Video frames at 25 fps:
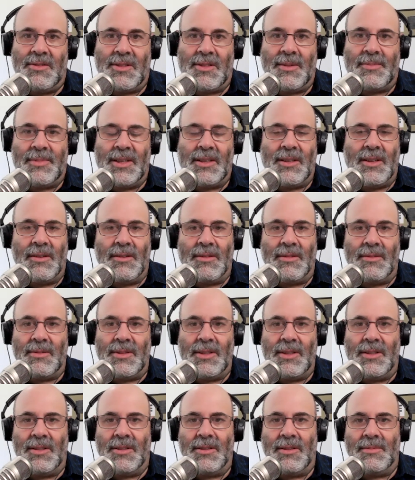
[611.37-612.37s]
Something
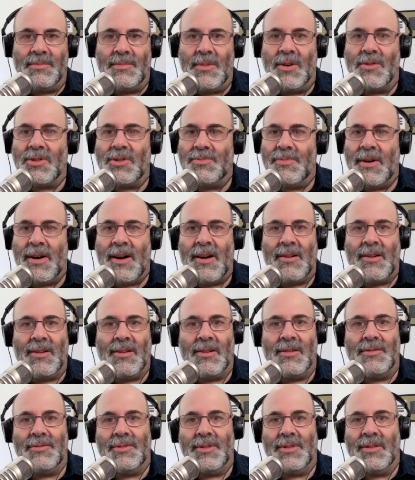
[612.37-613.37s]
you're most proud
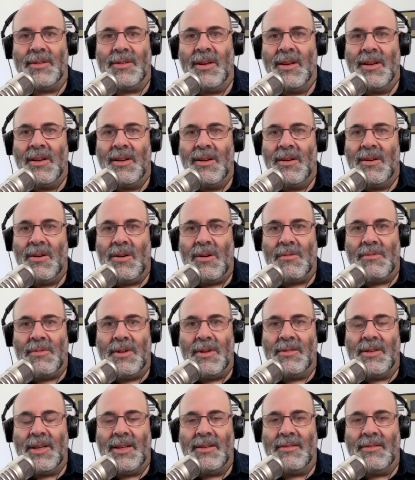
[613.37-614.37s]
of, or
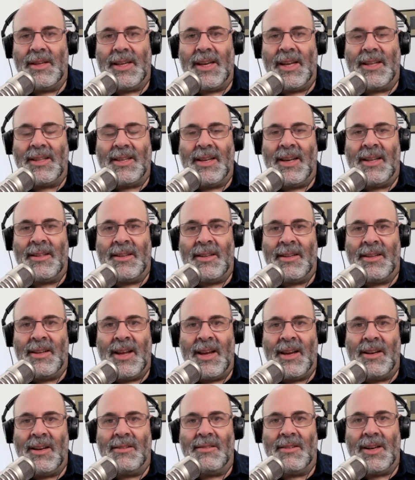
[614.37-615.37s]
really like at the end of the
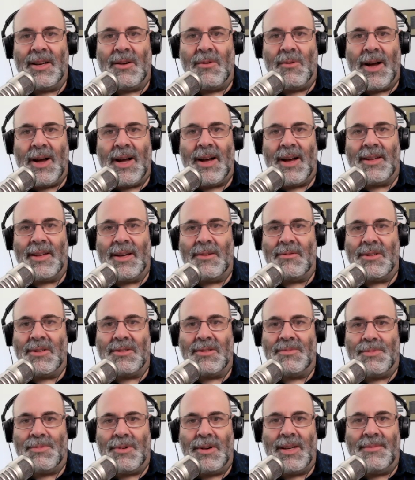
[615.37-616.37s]
day, you're like, wow, that
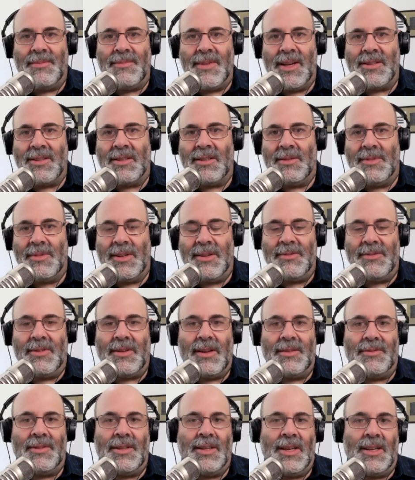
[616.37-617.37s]
was pretty amazing to be
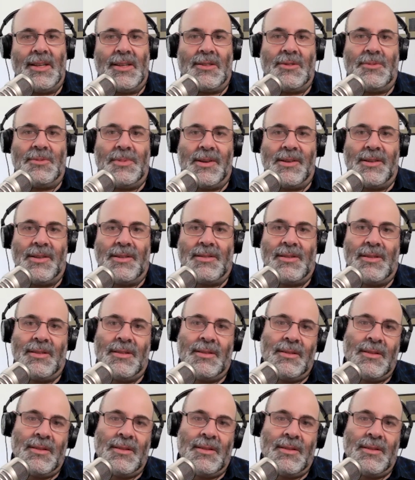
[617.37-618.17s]
involved in that experience.